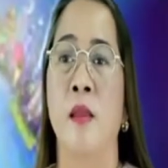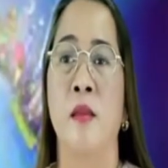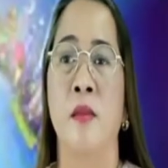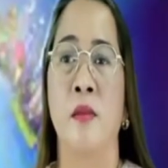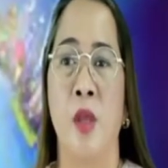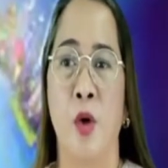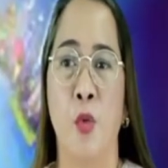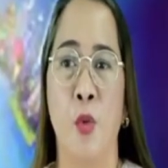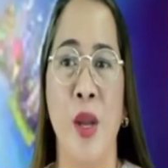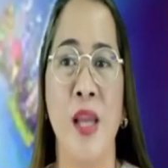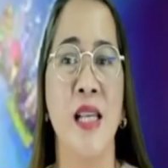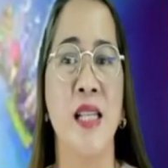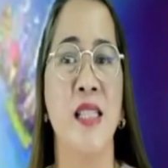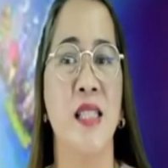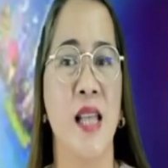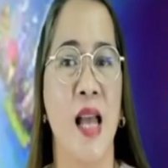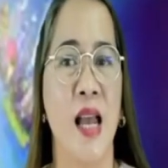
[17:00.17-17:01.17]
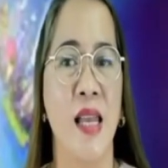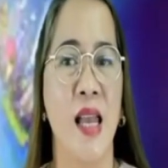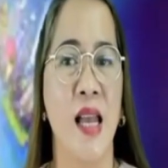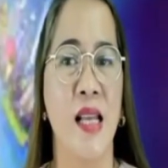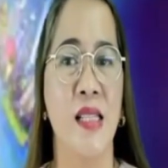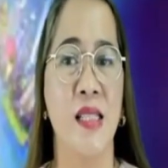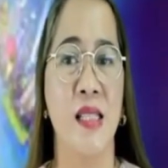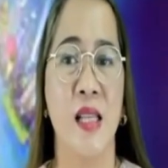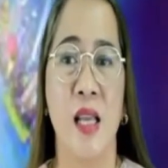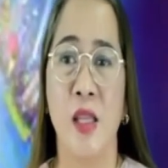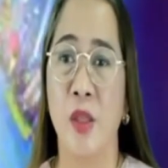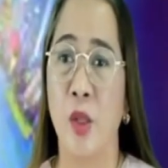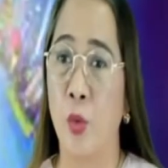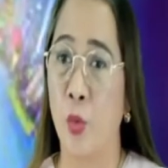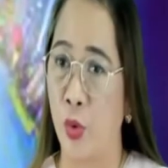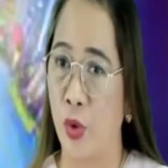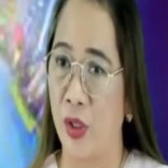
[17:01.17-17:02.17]
The greatest science in the
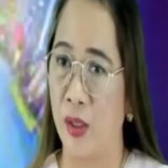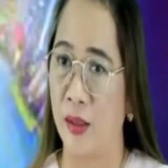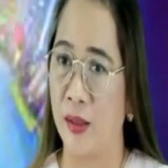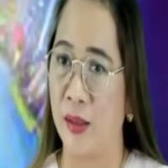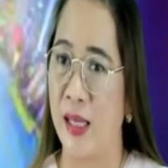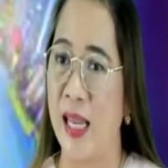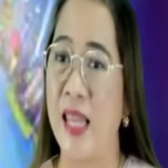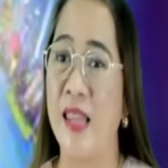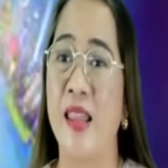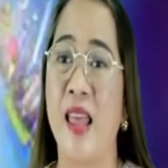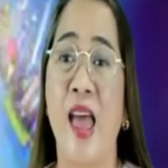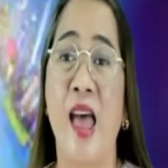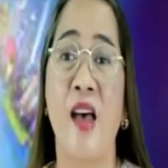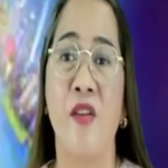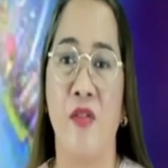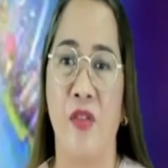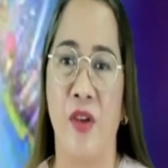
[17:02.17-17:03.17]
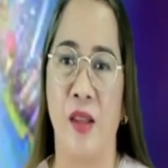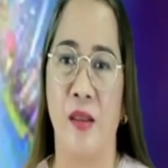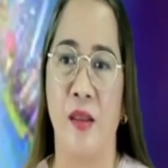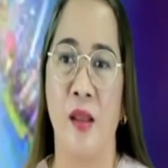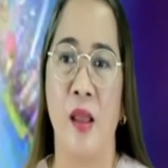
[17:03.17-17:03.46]
world, in heaven,